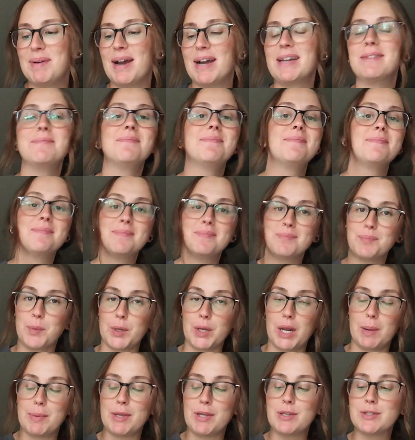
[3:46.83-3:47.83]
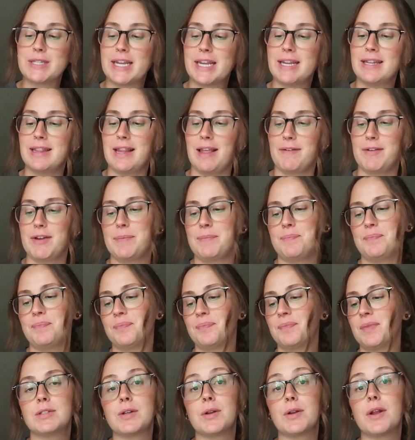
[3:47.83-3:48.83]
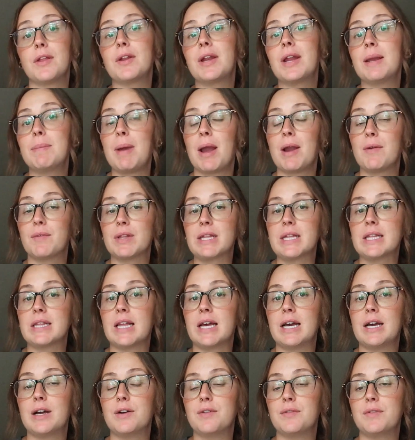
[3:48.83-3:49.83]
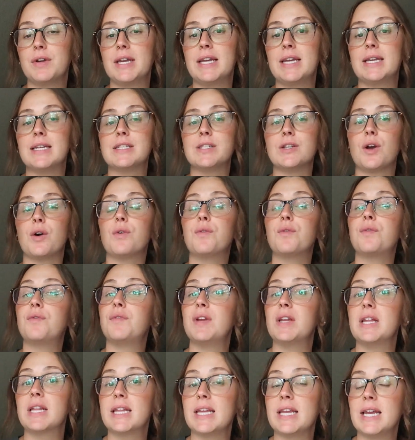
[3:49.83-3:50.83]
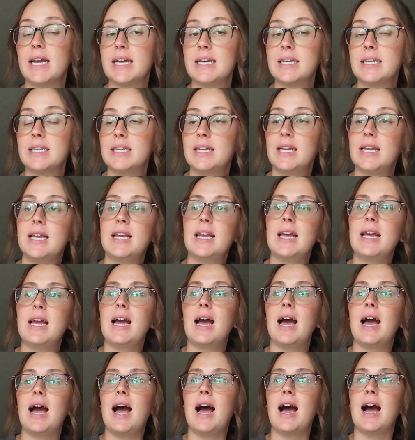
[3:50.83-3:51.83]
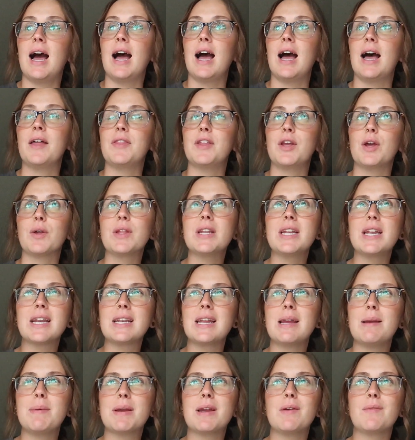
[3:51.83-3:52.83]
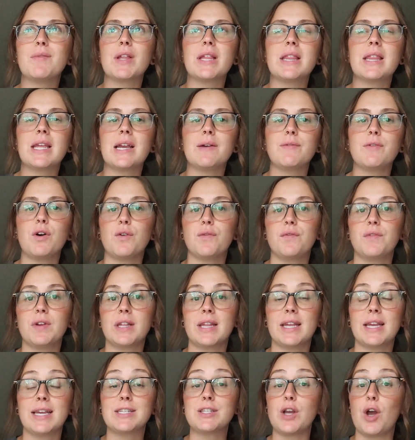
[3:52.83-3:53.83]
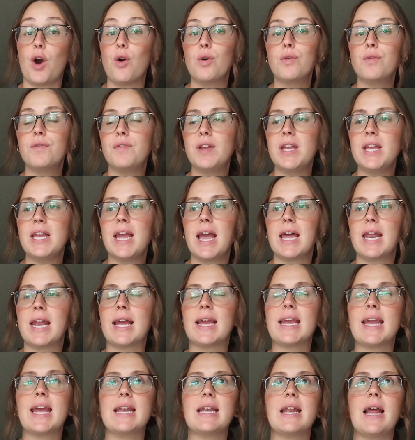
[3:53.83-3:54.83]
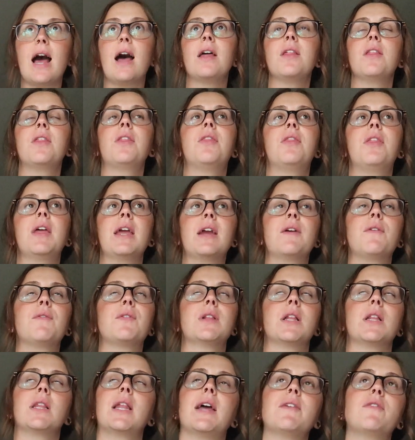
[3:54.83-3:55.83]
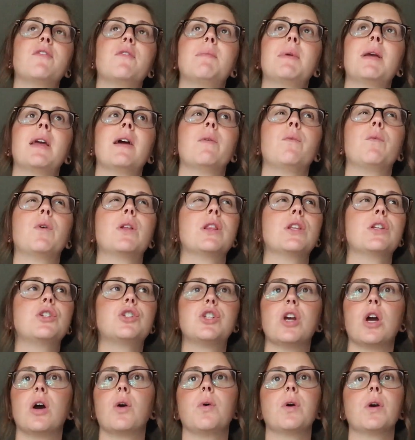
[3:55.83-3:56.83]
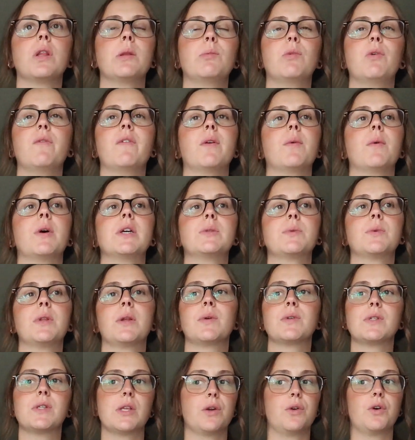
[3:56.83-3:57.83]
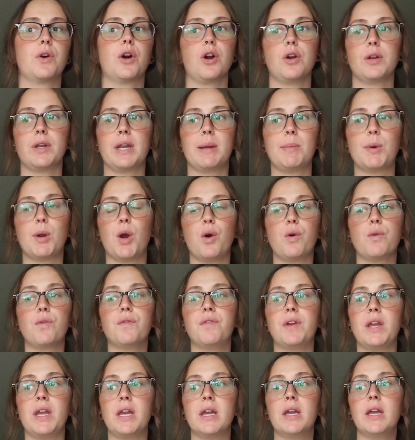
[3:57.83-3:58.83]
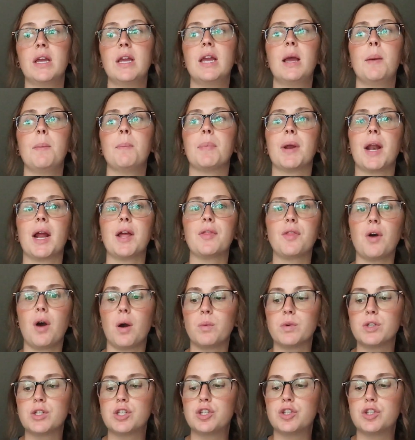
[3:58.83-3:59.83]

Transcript: but will not be using it, love it. So another name I really love is Ophelia. Uh, the only nickname I can really think of Ophelia is Ophi, and I cannot think for the life of me of what the show or the movie was where there was a little girl named Ophi, but I thought was